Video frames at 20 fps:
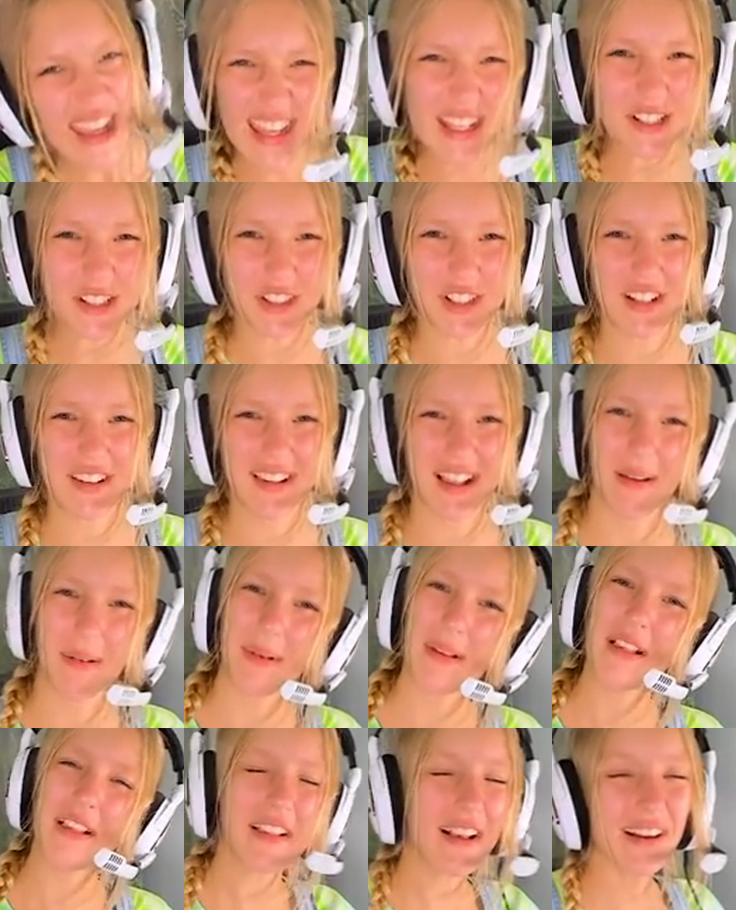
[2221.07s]
Interesting.
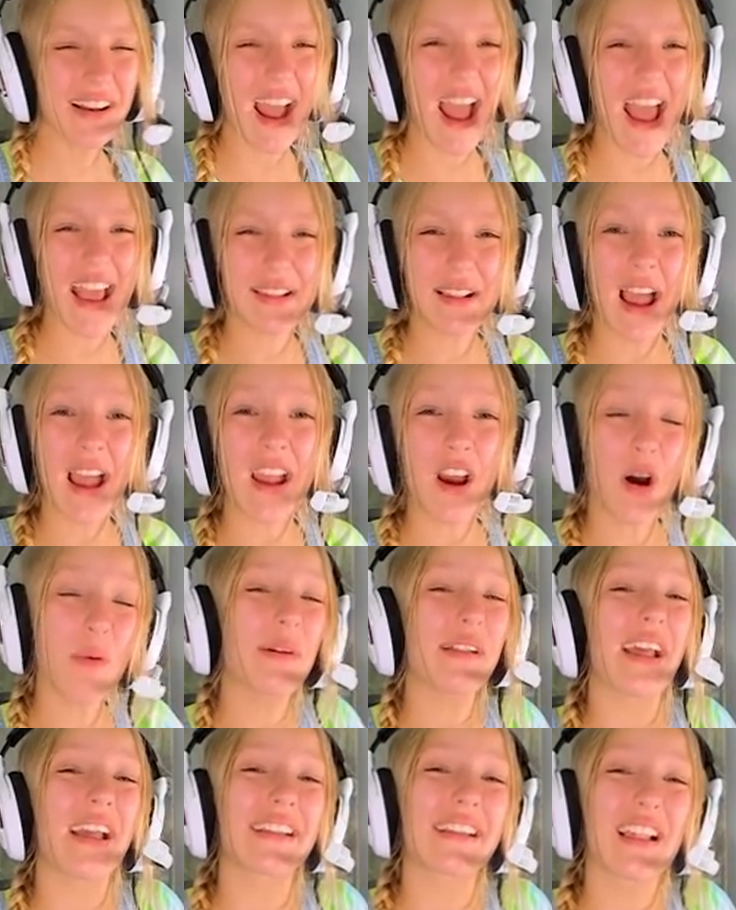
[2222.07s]
So guys, I hope you
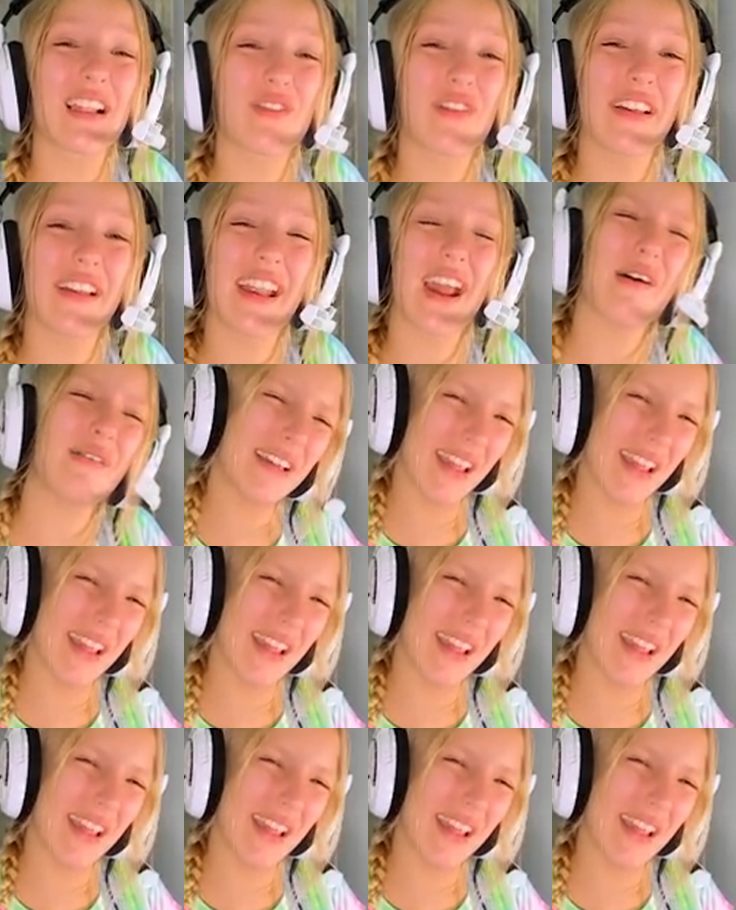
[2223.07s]
liked this video.